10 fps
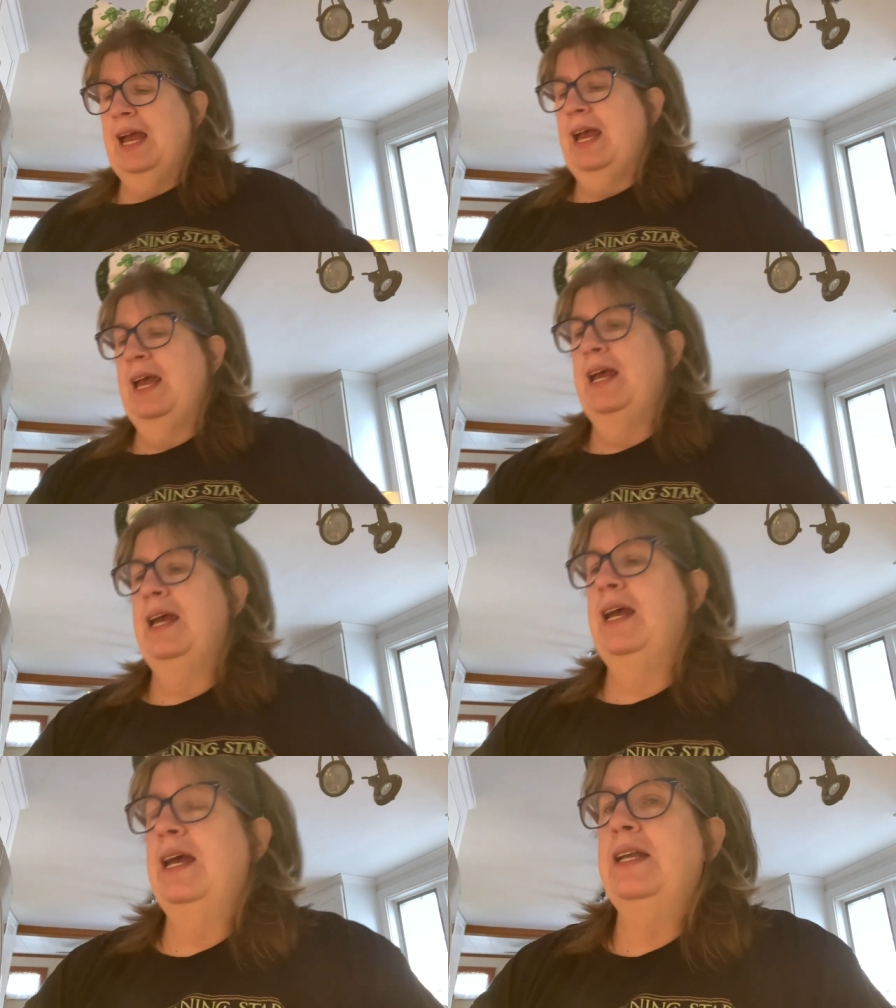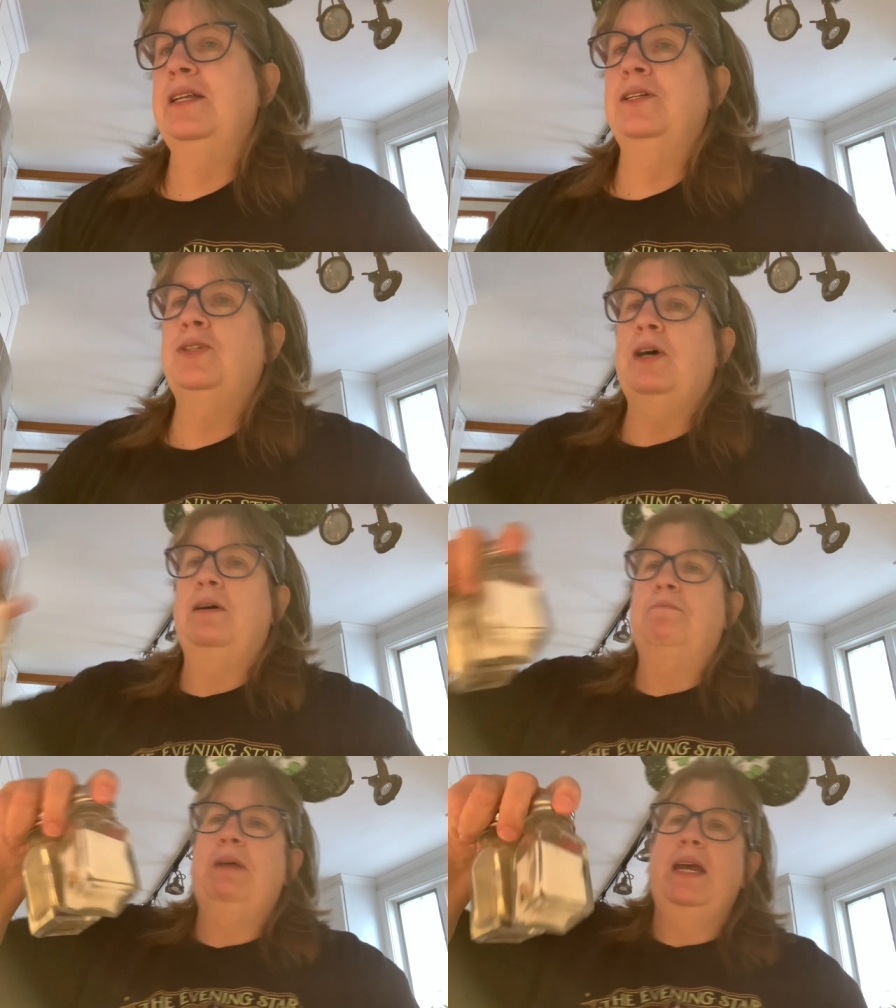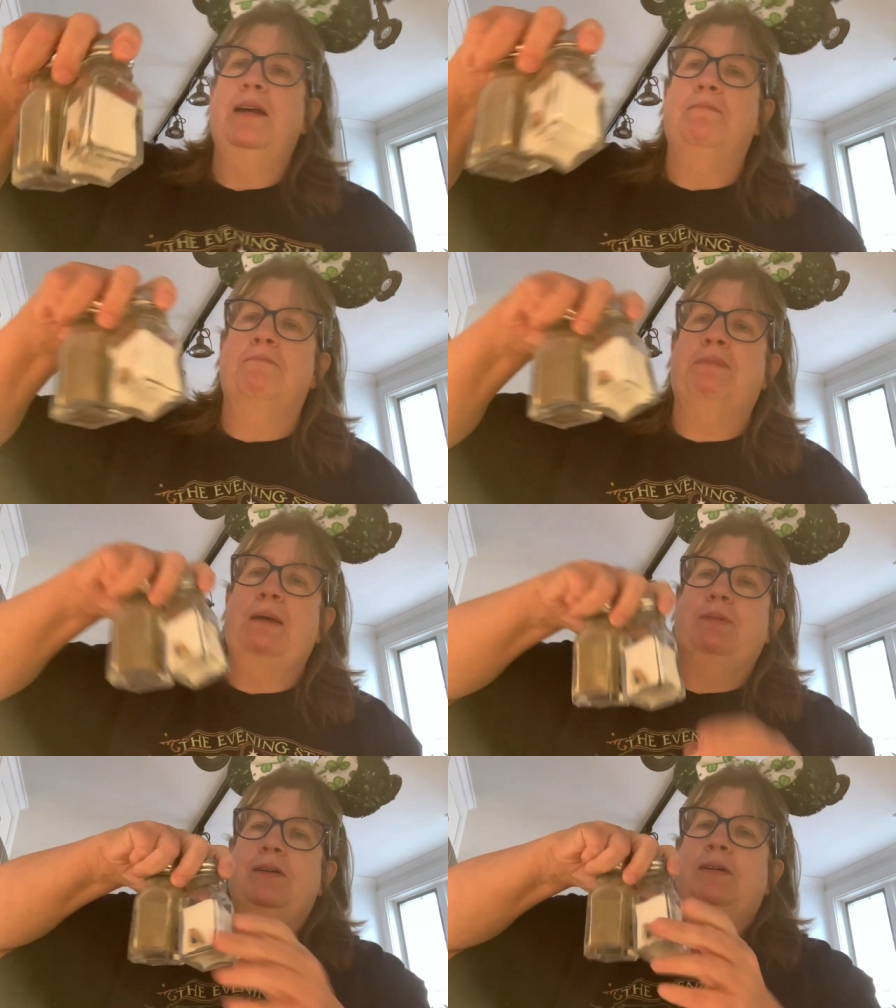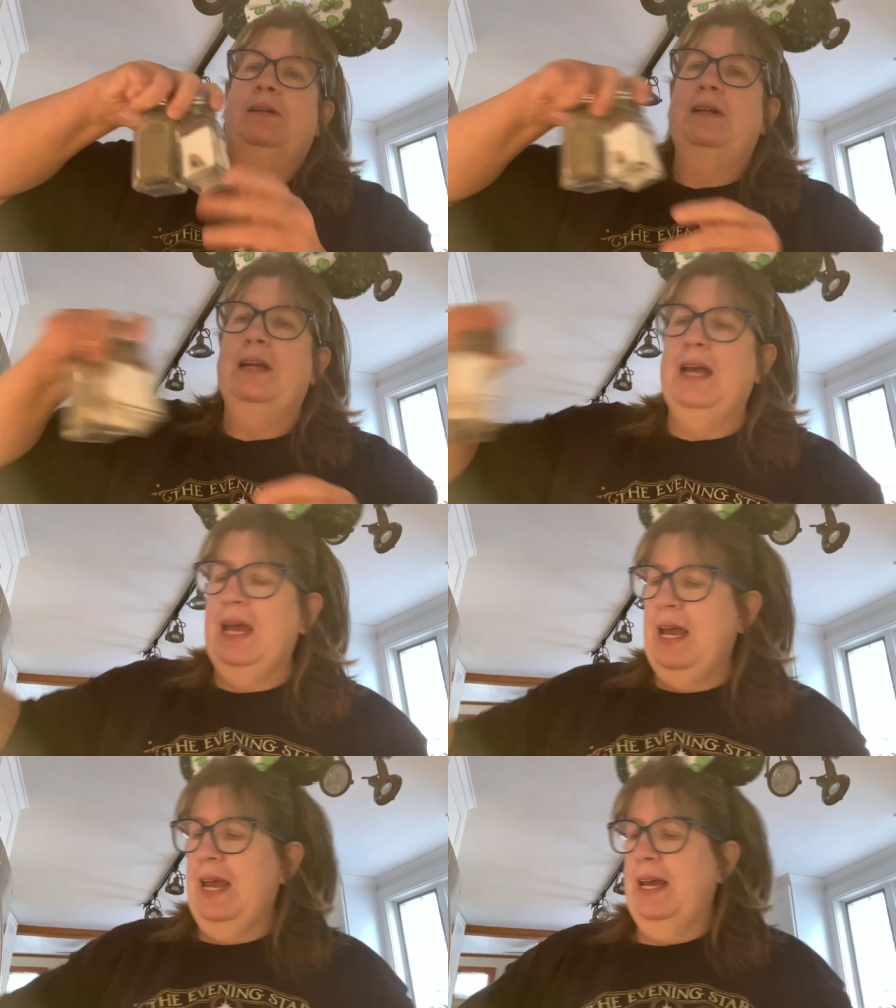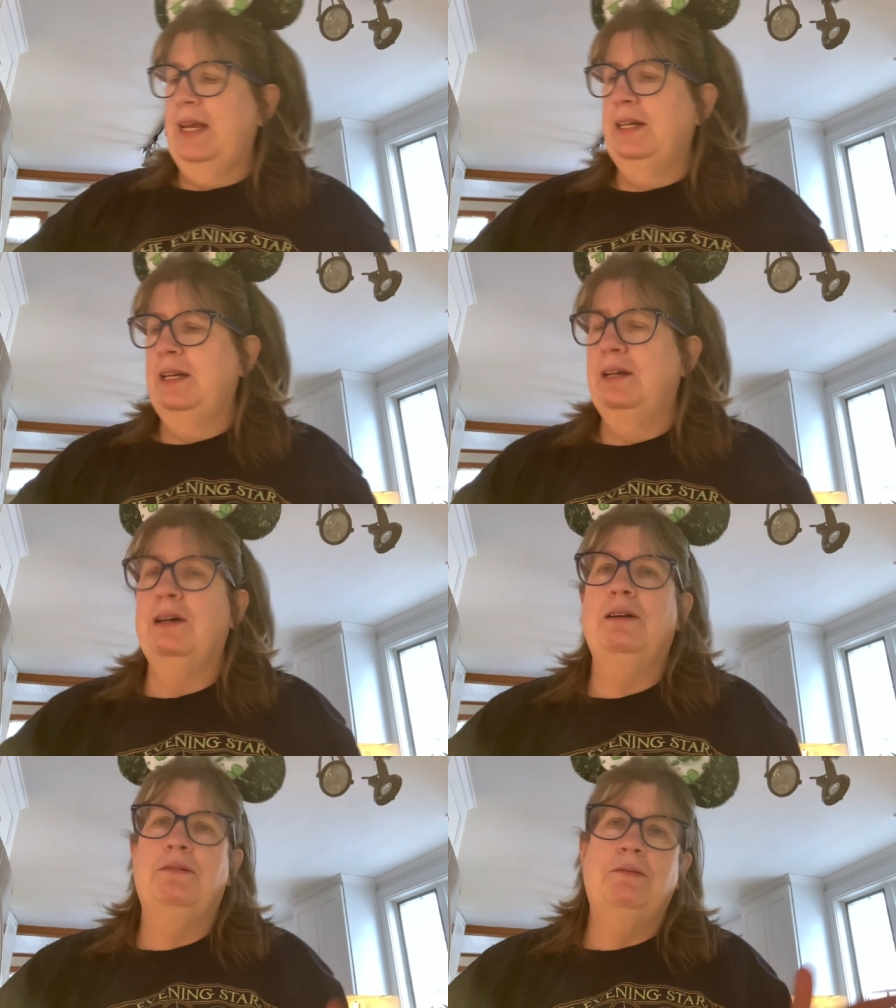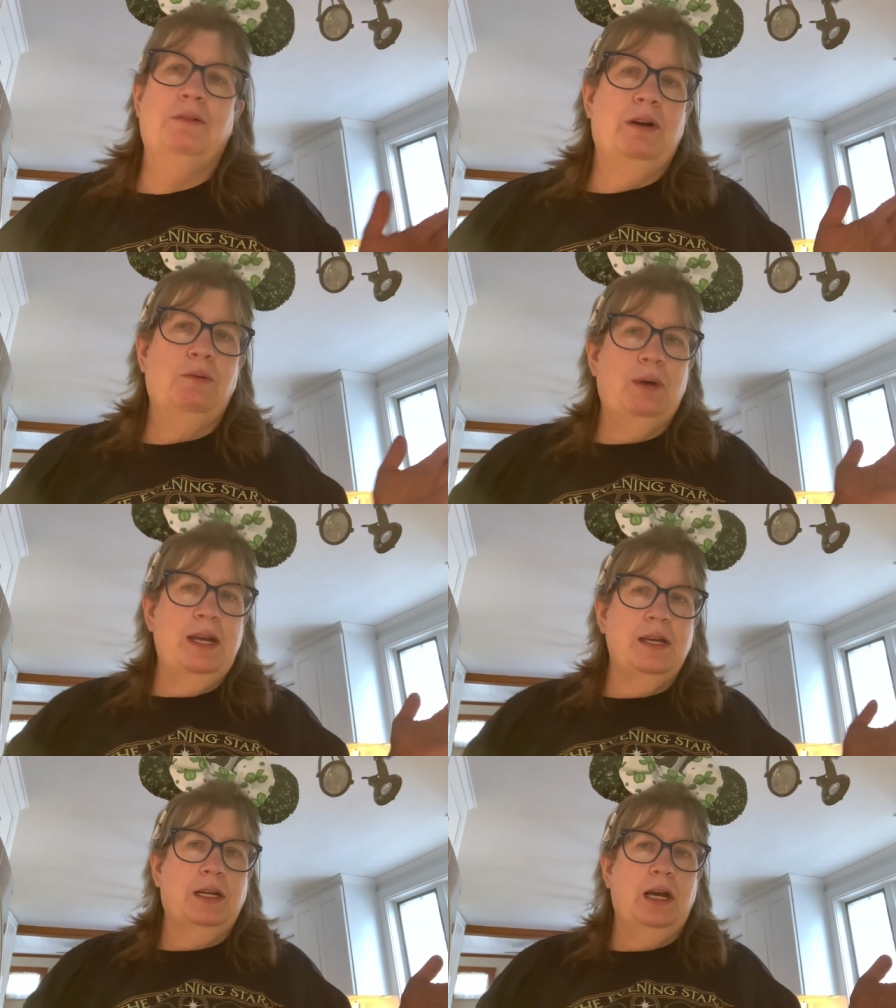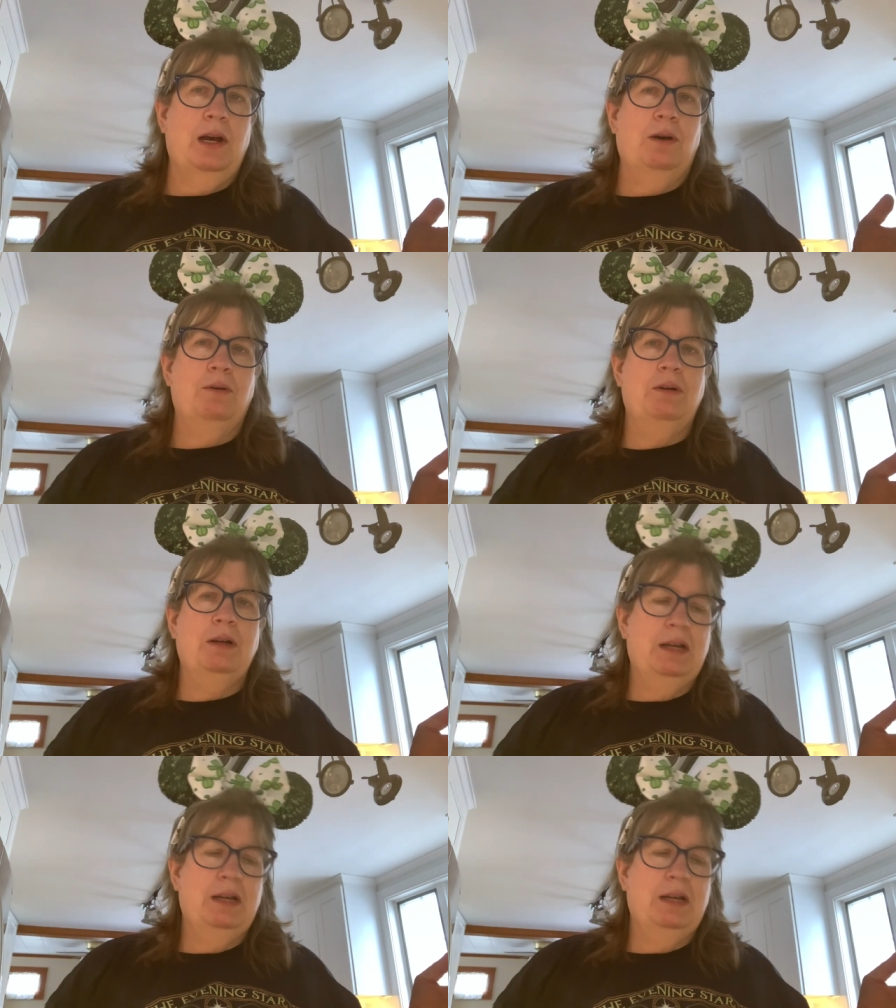and salt and pe pepper and away you go.